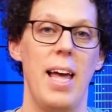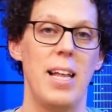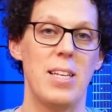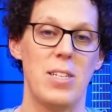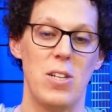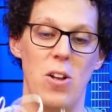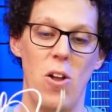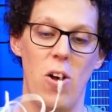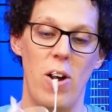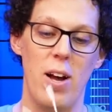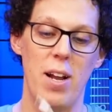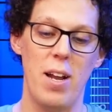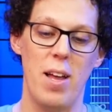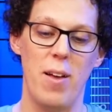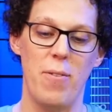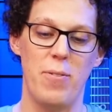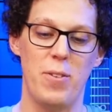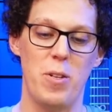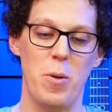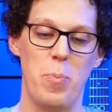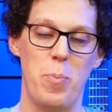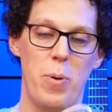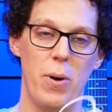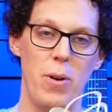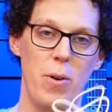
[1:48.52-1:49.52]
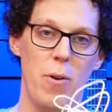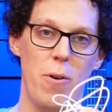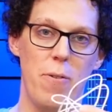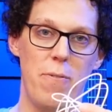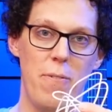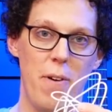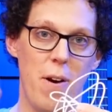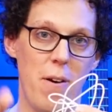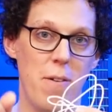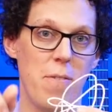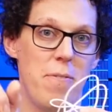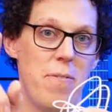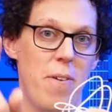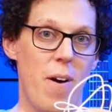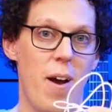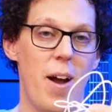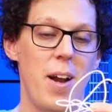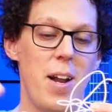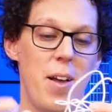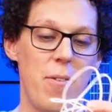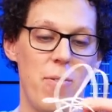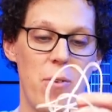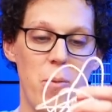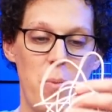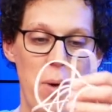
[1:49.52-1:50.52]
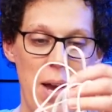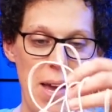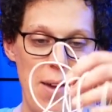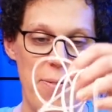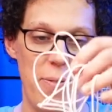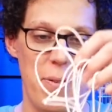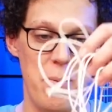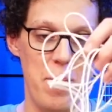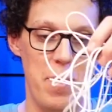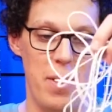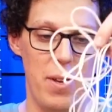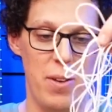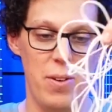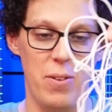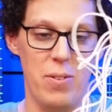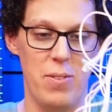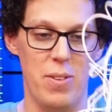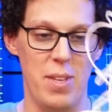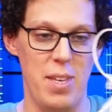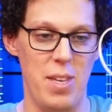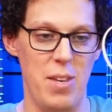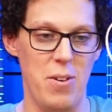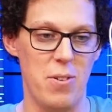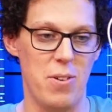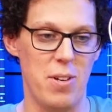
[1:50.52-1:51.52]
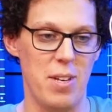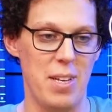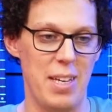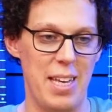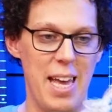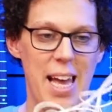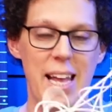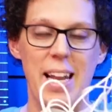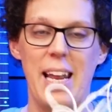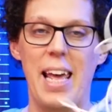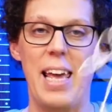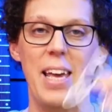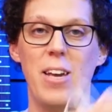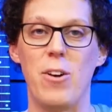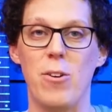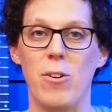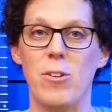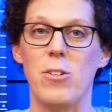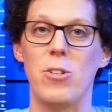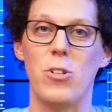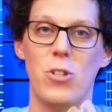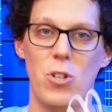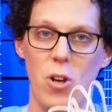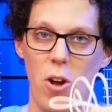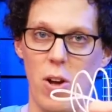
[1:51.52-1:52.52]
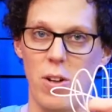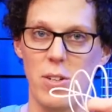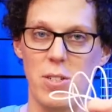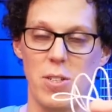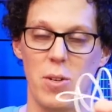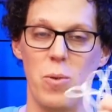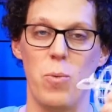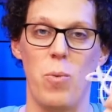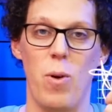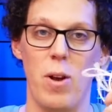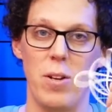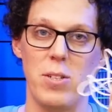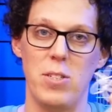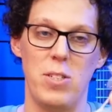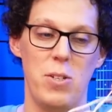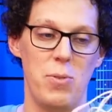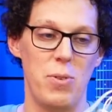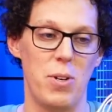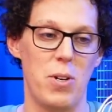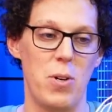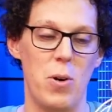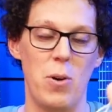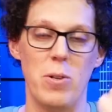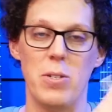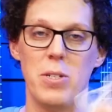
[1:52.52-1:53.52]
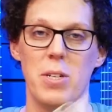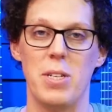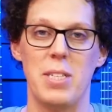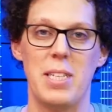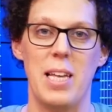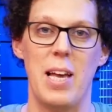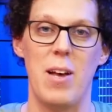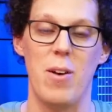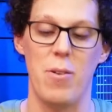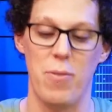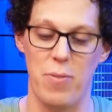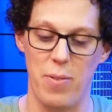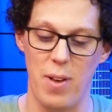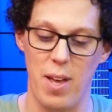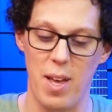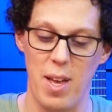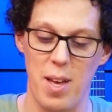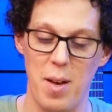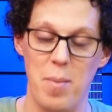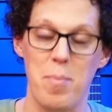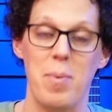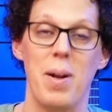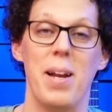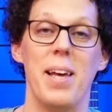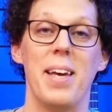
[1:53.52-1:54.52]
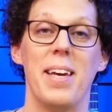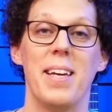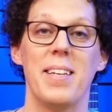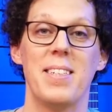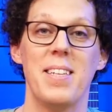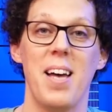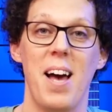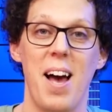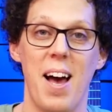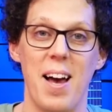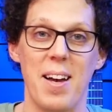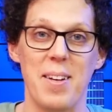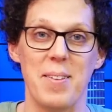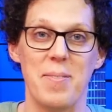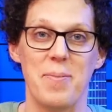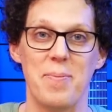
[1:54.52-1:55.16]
it's long enough to put your phone far enough away from you that you can get a good shot whilst you record yourself playing guitar.